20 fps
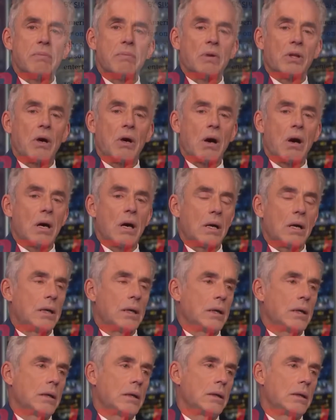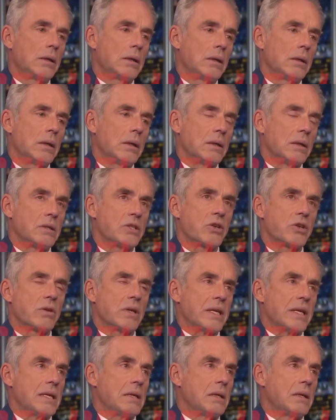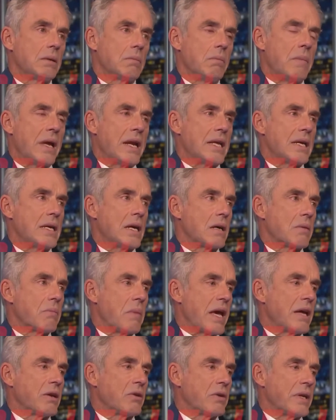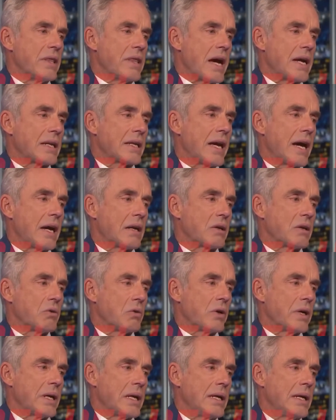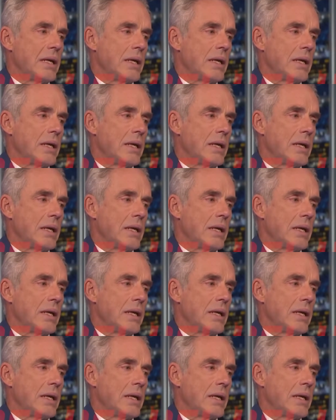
people are. And certainly many young men are in that category.